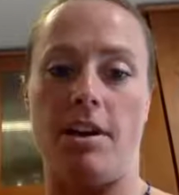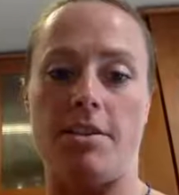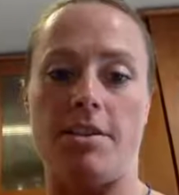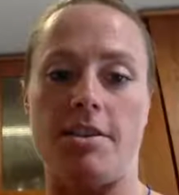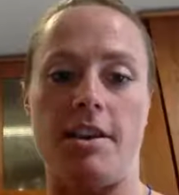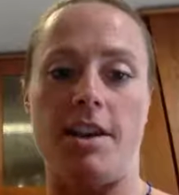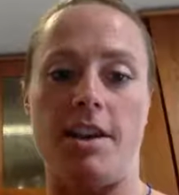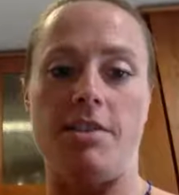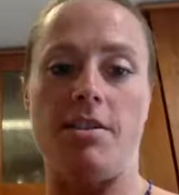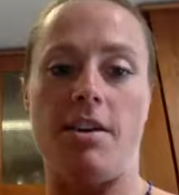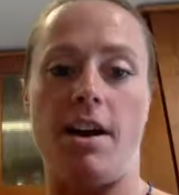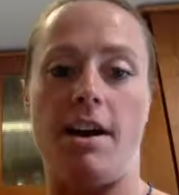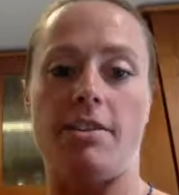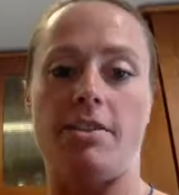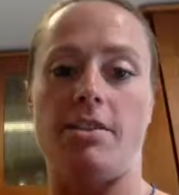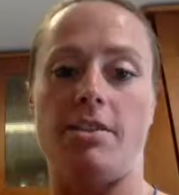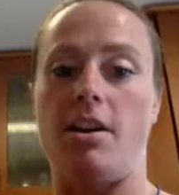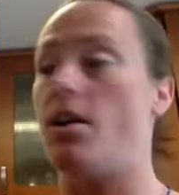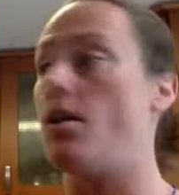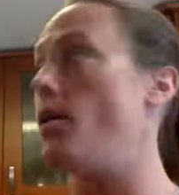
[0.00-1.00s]
I'll let you guys
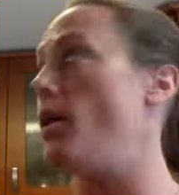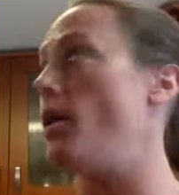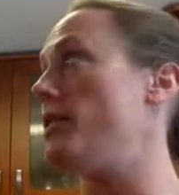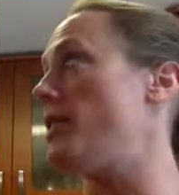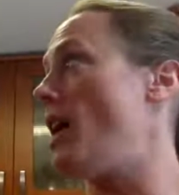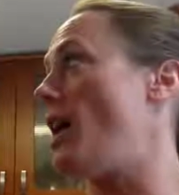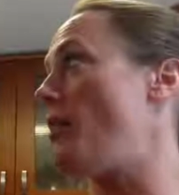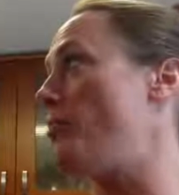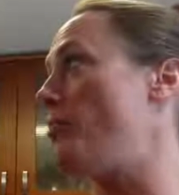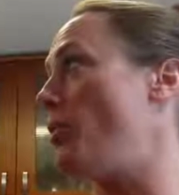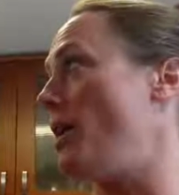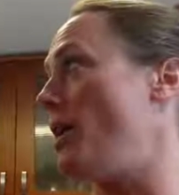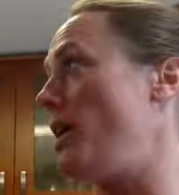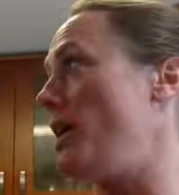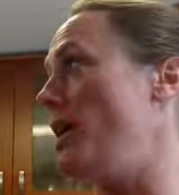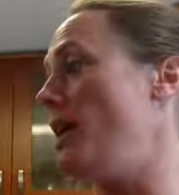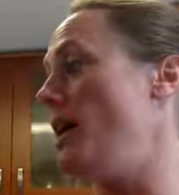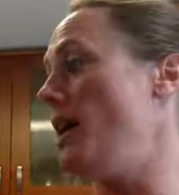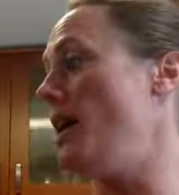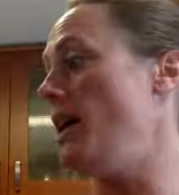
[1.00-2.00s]
know at that point,
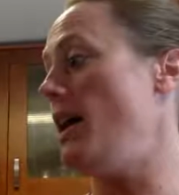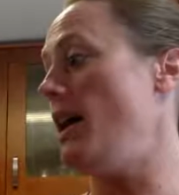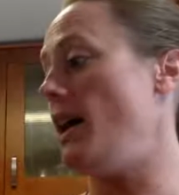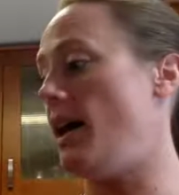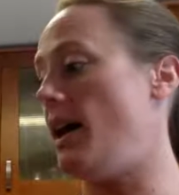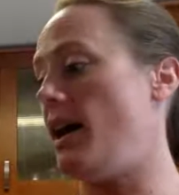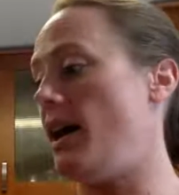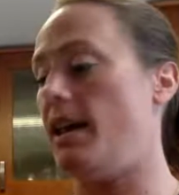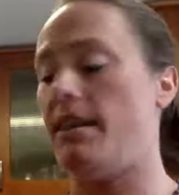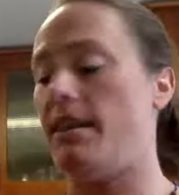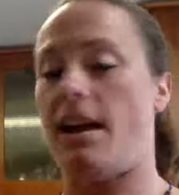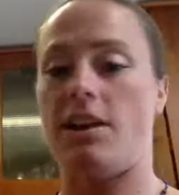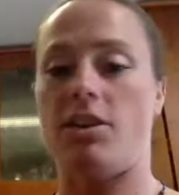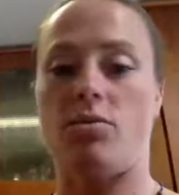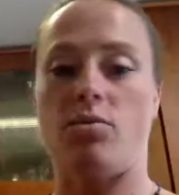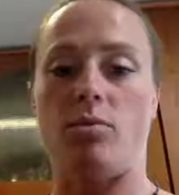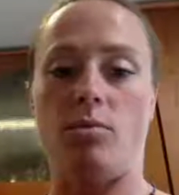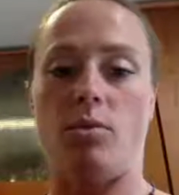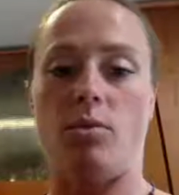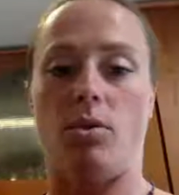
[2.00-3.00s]
and that's
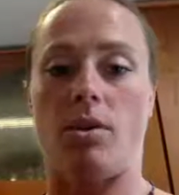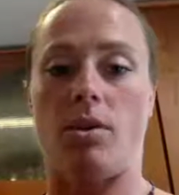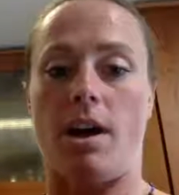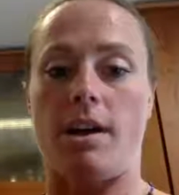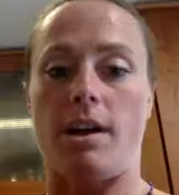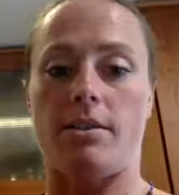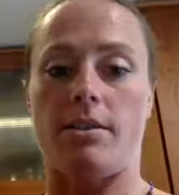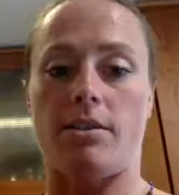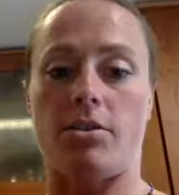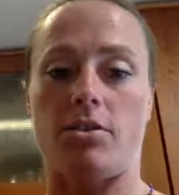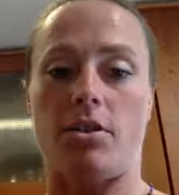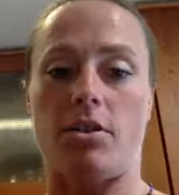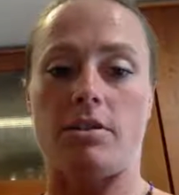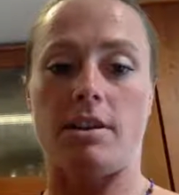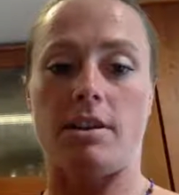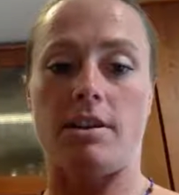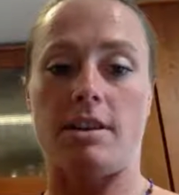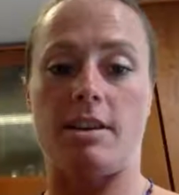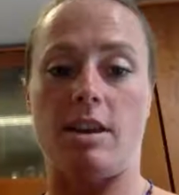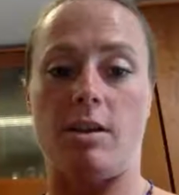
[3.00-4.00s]
when we'll kind of just start to
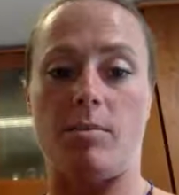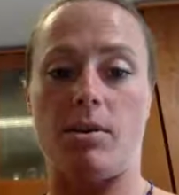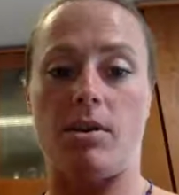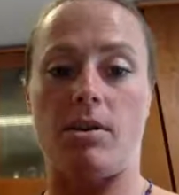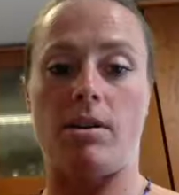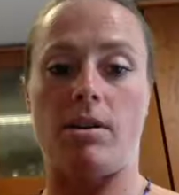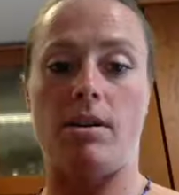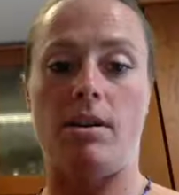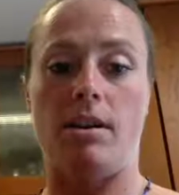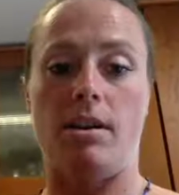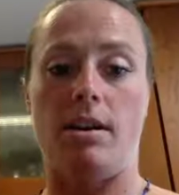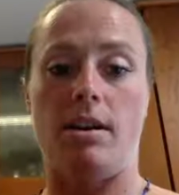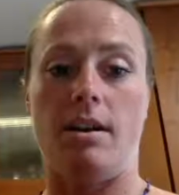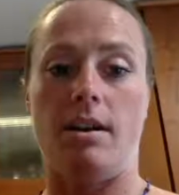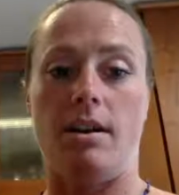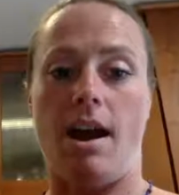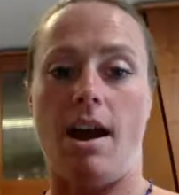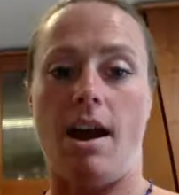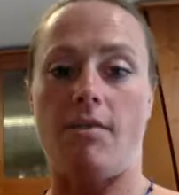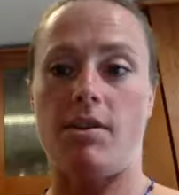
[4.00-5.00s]
simmer
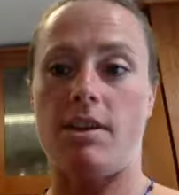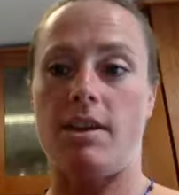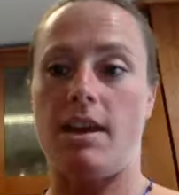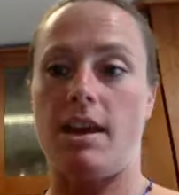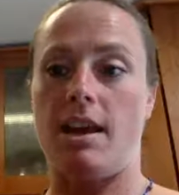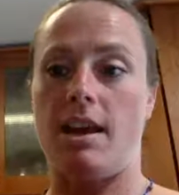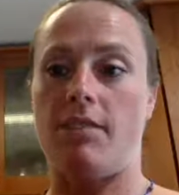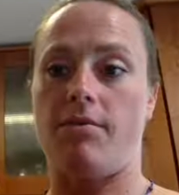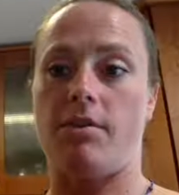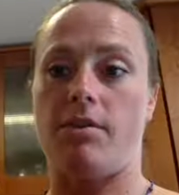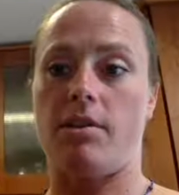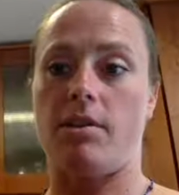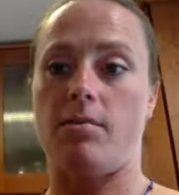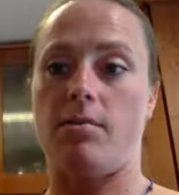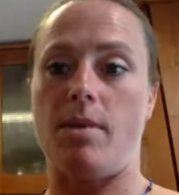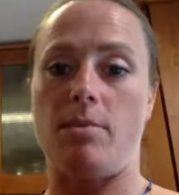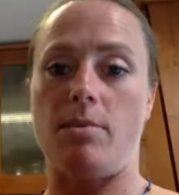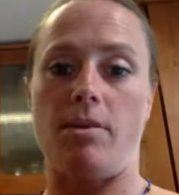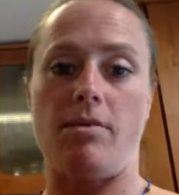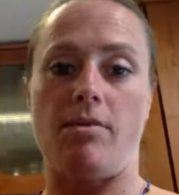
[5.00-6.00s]
everything for
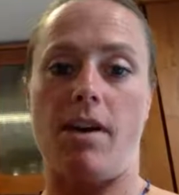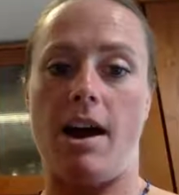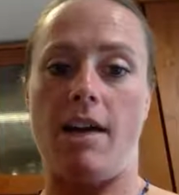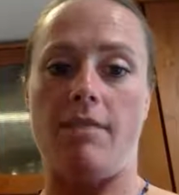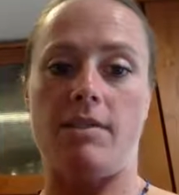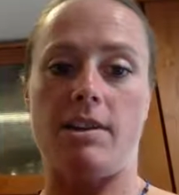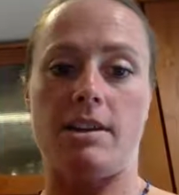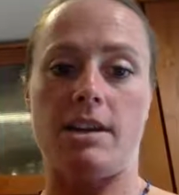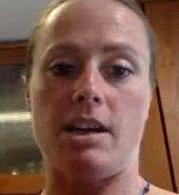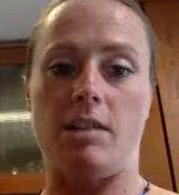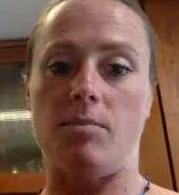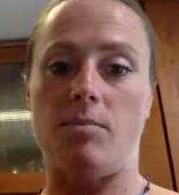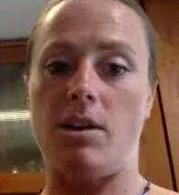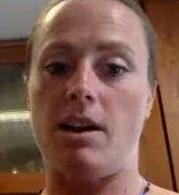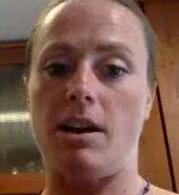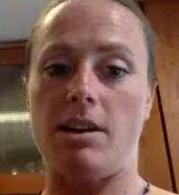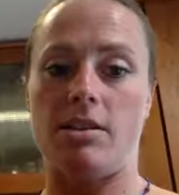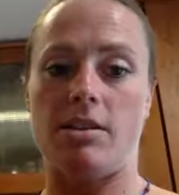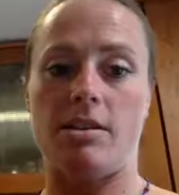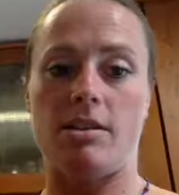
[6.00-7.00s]
maybe 5 to 10
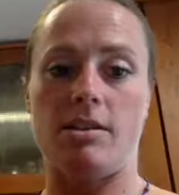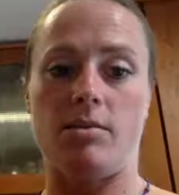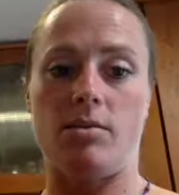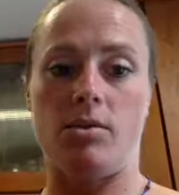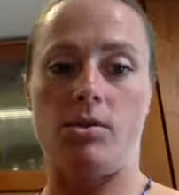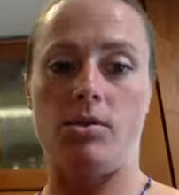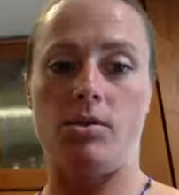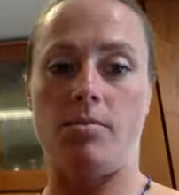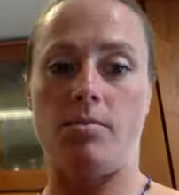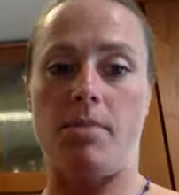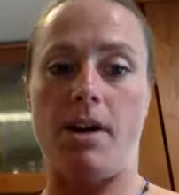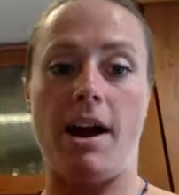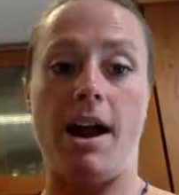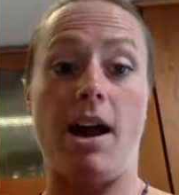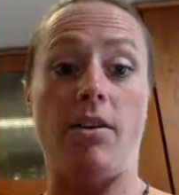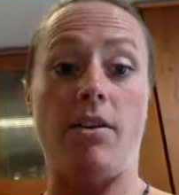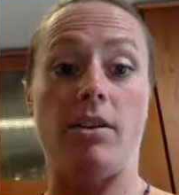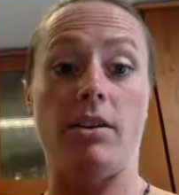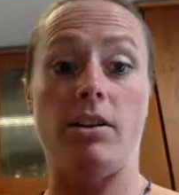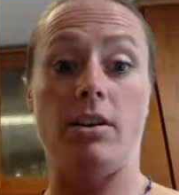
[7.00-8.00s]
minutes. We'll do it by
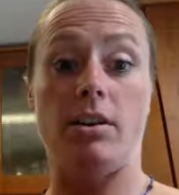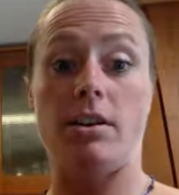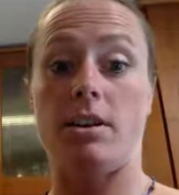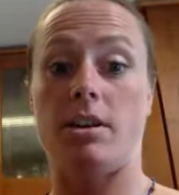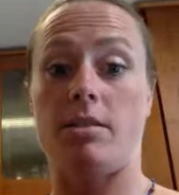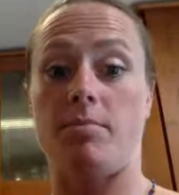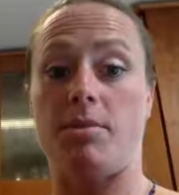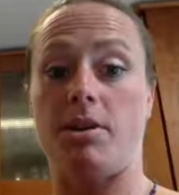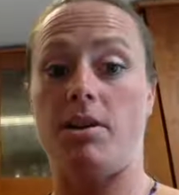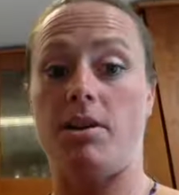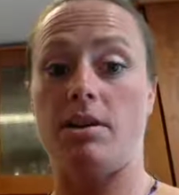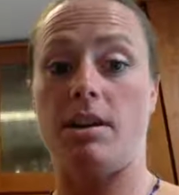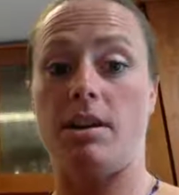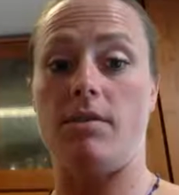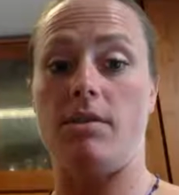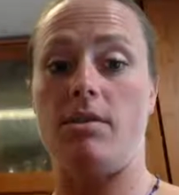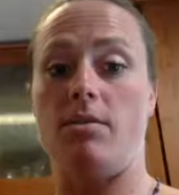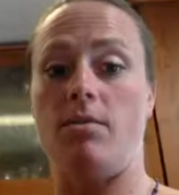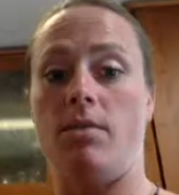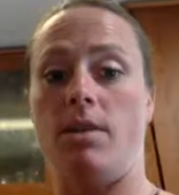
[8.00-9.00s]
how it looks, but I'll send
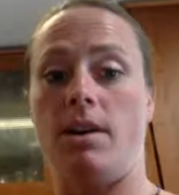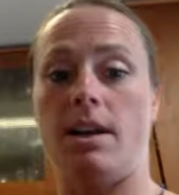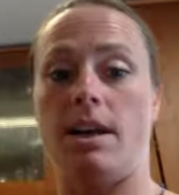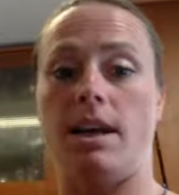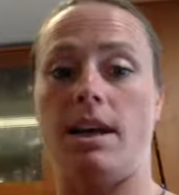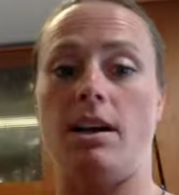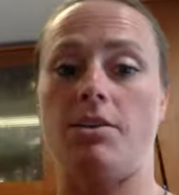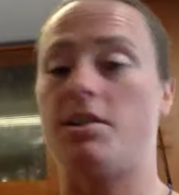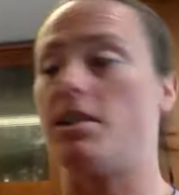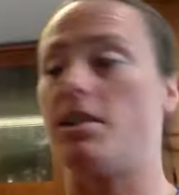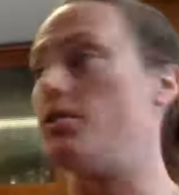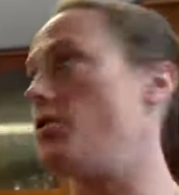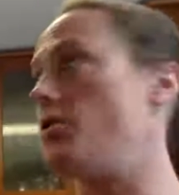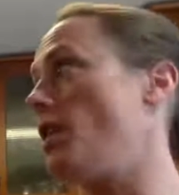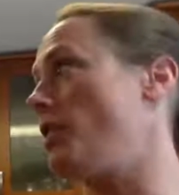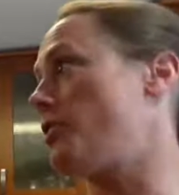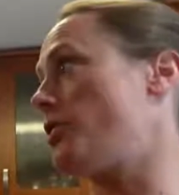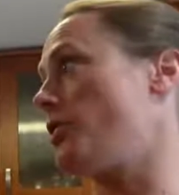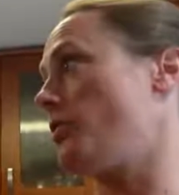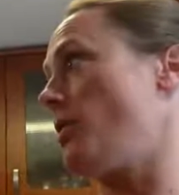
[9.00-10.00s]
you
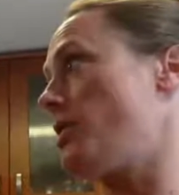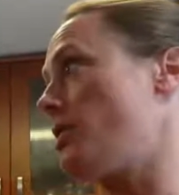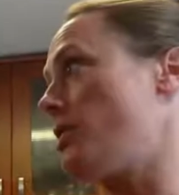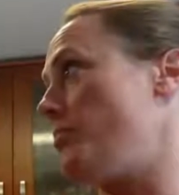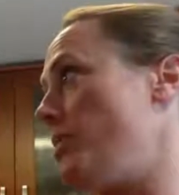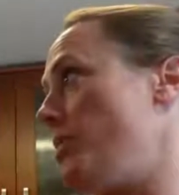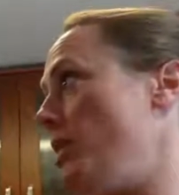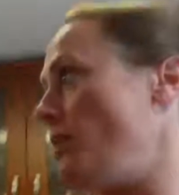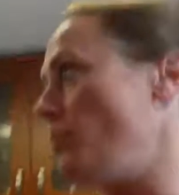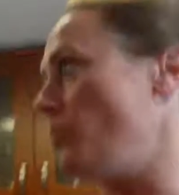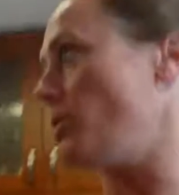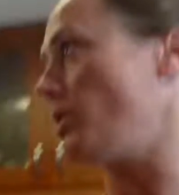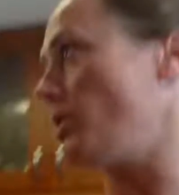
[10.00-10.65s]
guys the recipe. We'll give